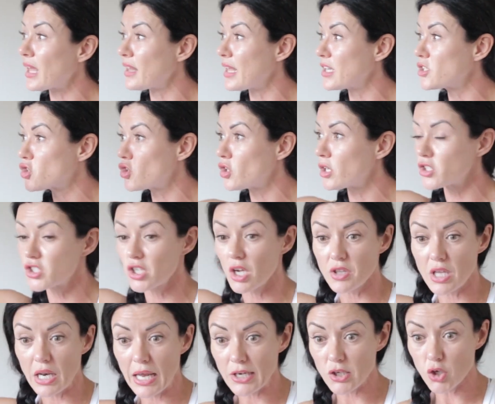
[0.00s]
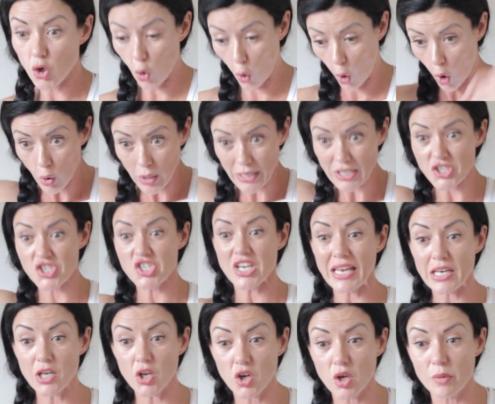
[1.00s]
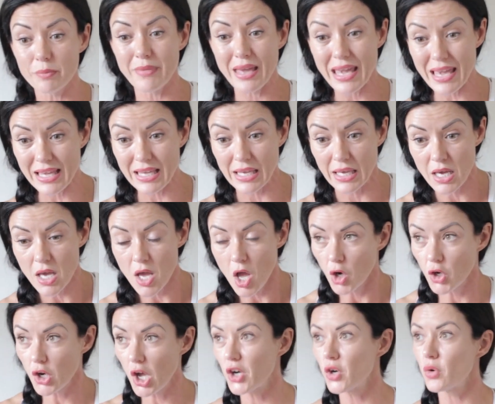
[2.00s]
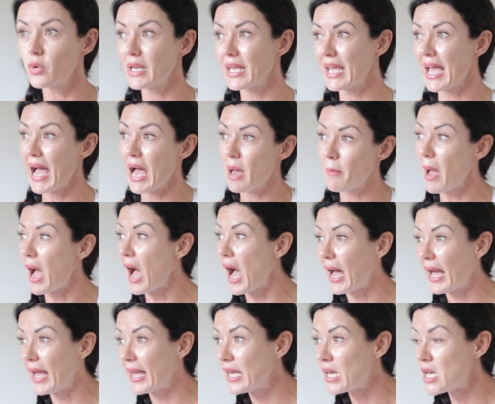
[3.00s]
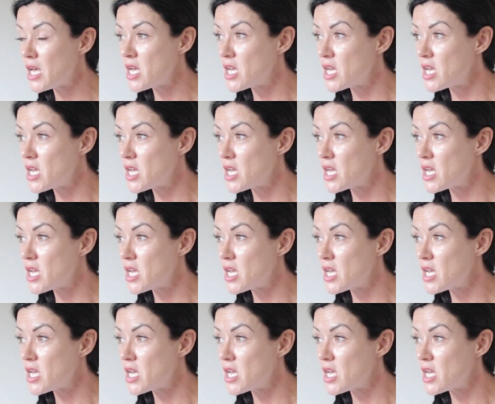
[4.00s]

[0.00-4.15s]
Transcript: And then 2 years down the line, you go, holy shit, look at me. Not only am I